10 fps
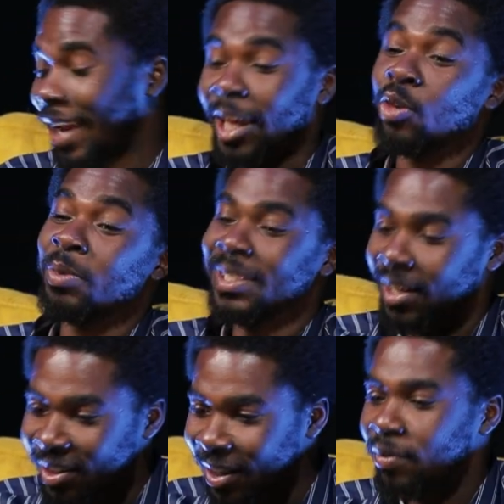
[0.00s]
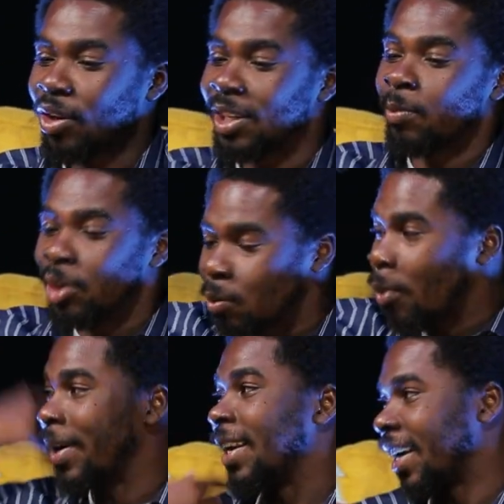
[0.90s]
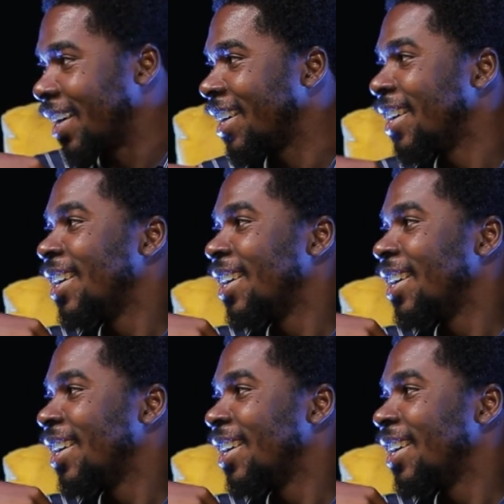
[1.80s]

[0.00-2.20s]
like, he'll be touching stuff, so I just put him on my neck.